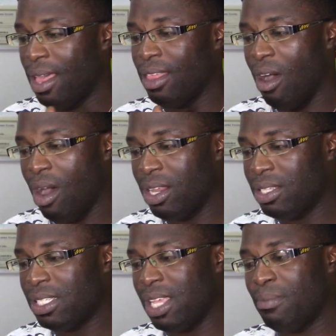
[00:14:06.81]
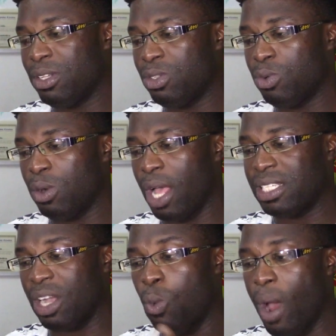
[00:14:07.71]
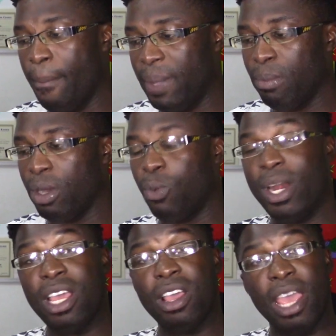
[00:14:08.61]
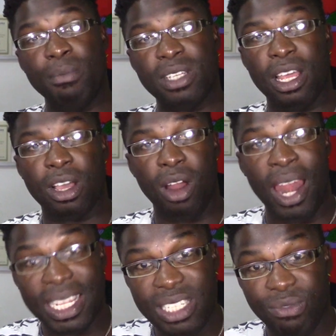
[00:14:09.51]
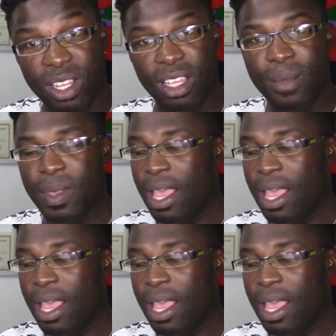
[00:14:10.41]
the hornets is able to attack one bee, but when they came together collectively,